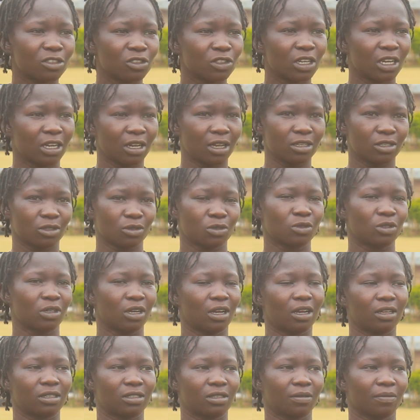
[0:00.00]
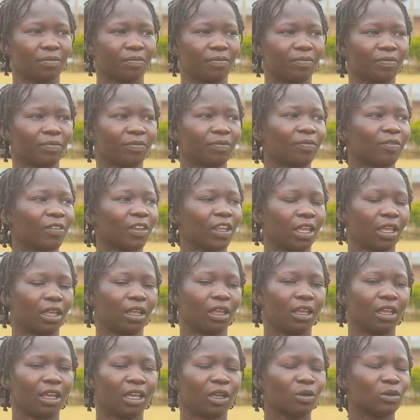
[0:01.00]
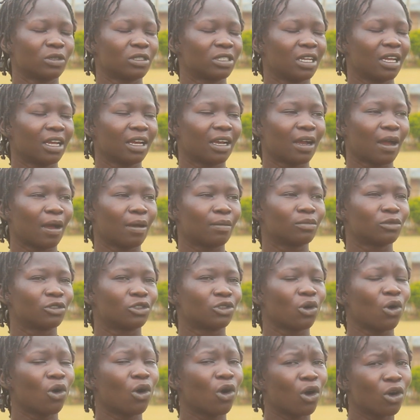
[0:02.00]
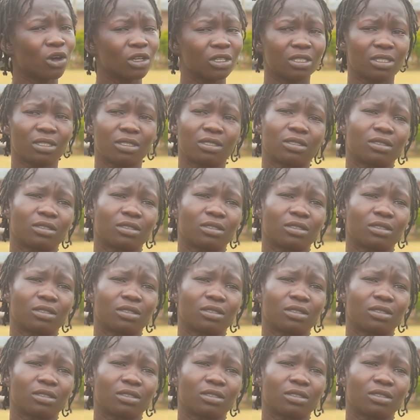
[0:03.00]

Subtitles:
Julian High School, guys. It was like, I'm short,